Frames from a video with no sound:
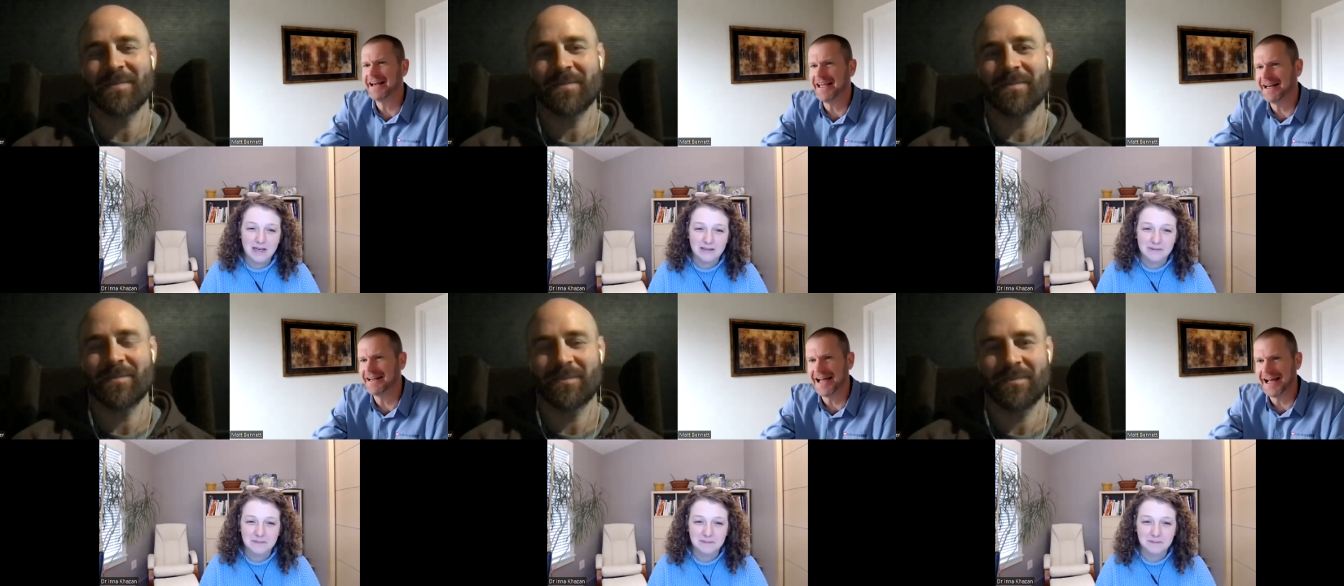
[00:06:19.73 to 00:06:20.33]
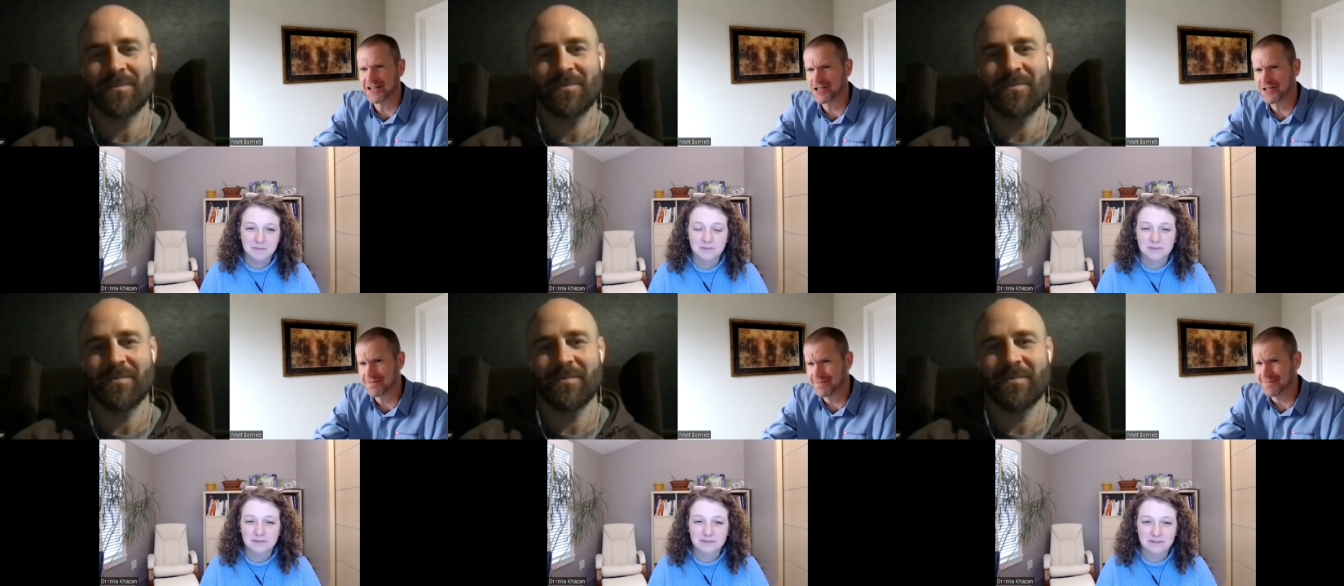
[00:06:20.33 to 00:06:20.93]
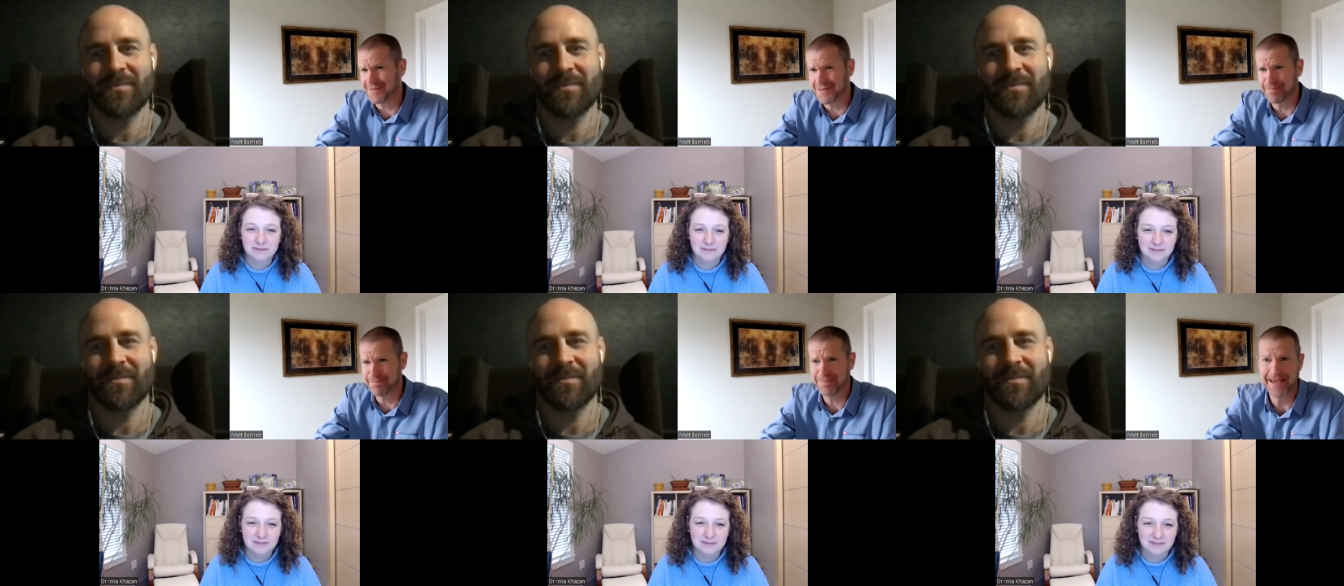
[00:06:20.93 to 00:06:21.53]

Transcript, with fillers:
Speaker 1: eating like the